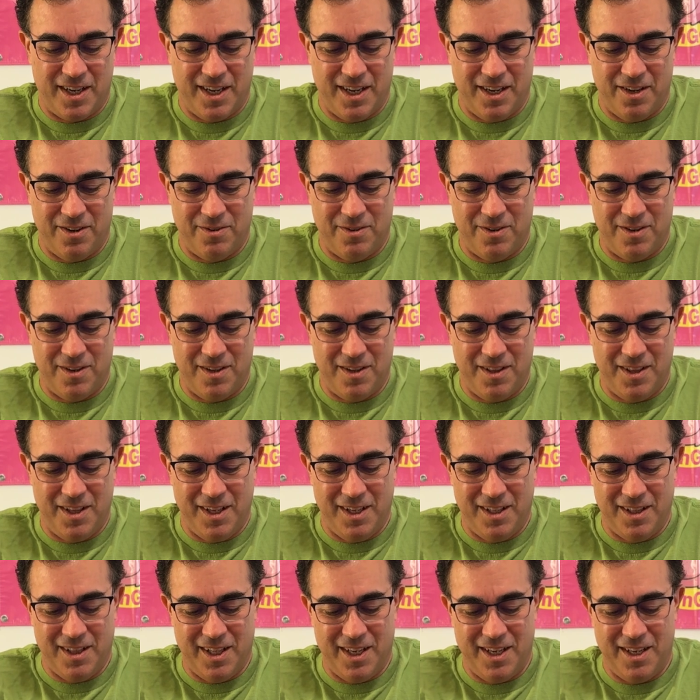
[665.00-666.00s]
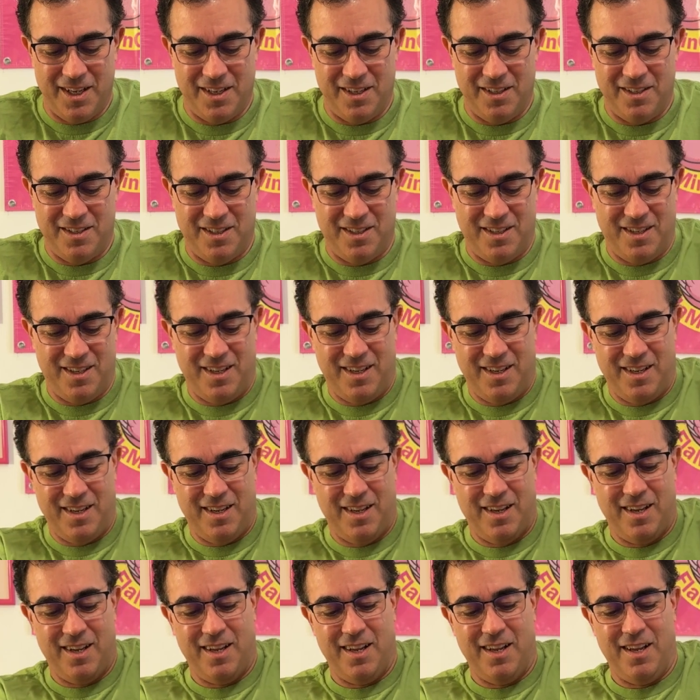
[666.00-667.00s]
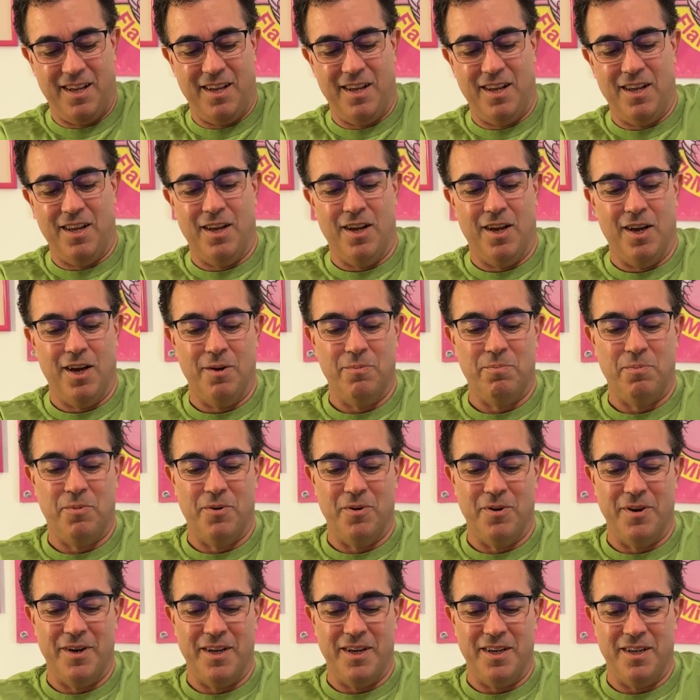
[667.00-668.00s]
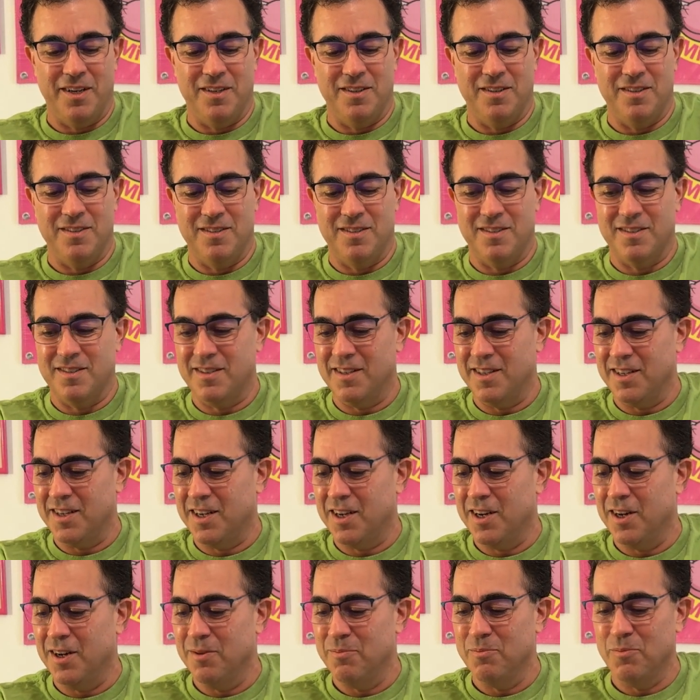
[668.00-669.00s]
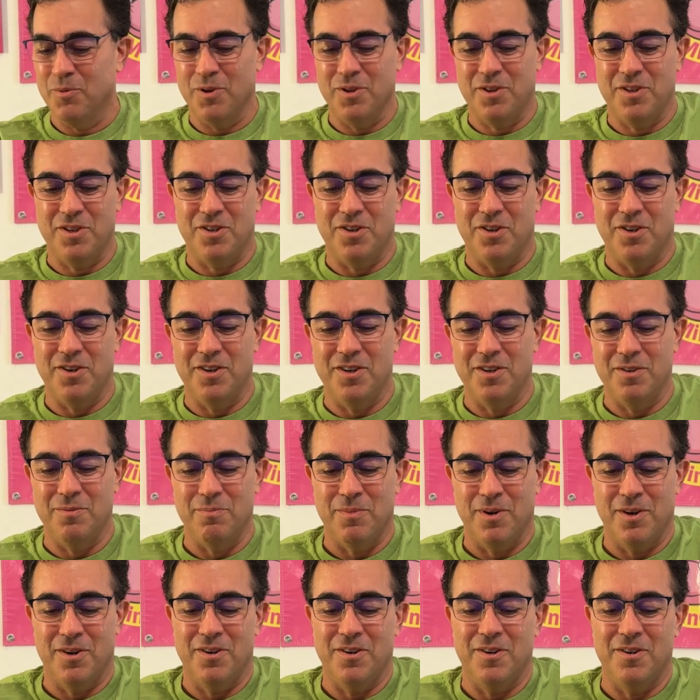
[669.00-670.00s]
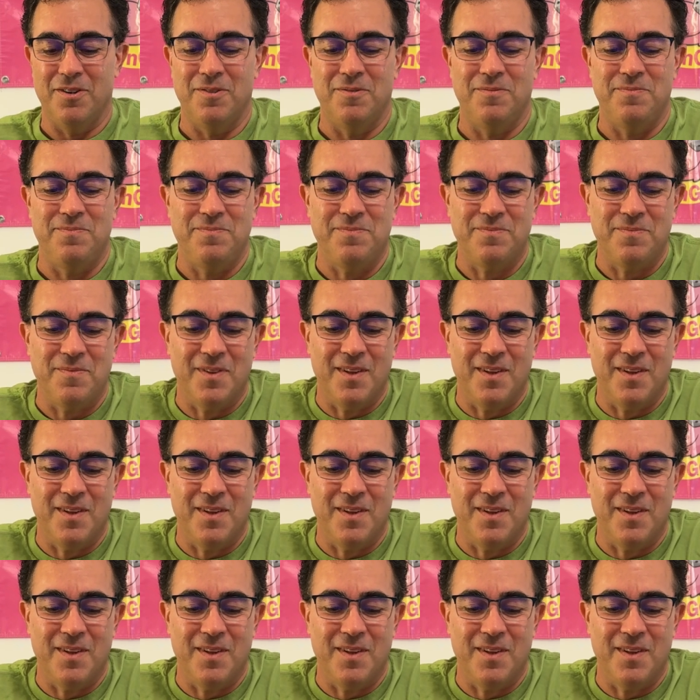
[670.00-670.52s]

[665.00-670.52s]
out the latest upgrades that come with Turn and Burn.